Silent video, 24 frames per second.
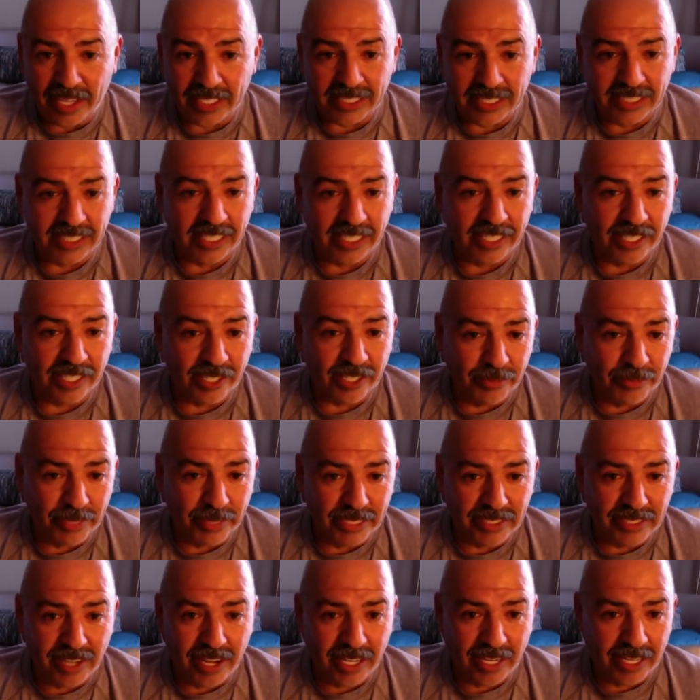could sit here and
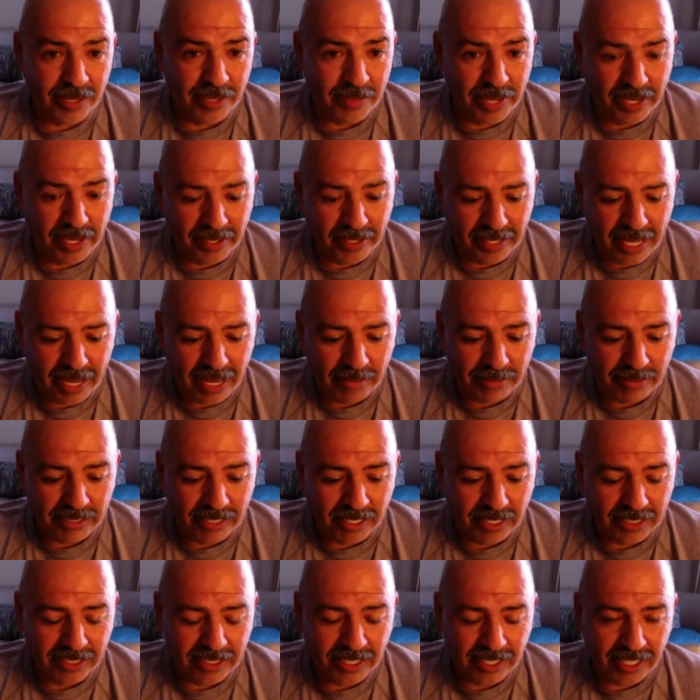be talking about
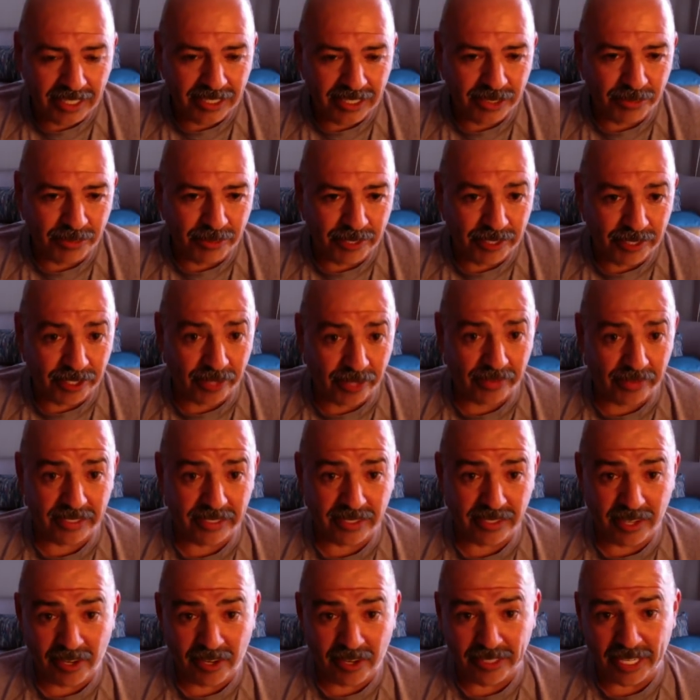Amazon's customer
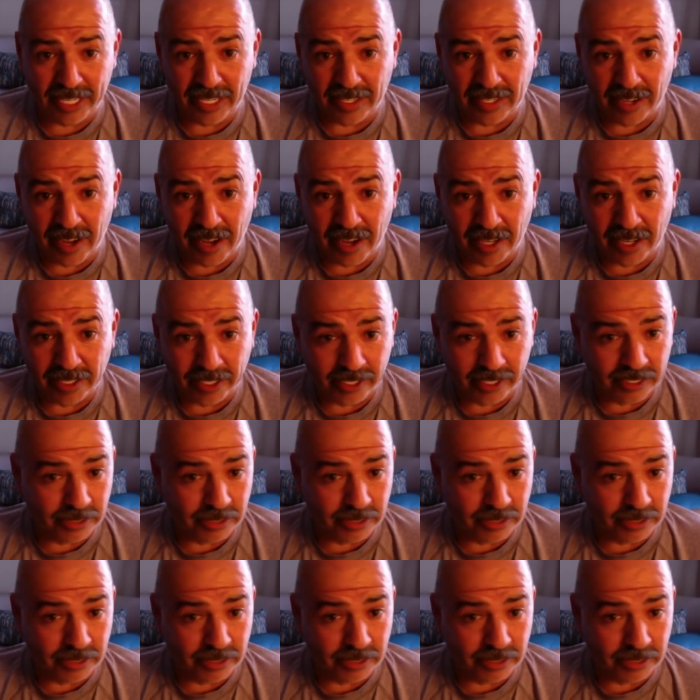service all day long.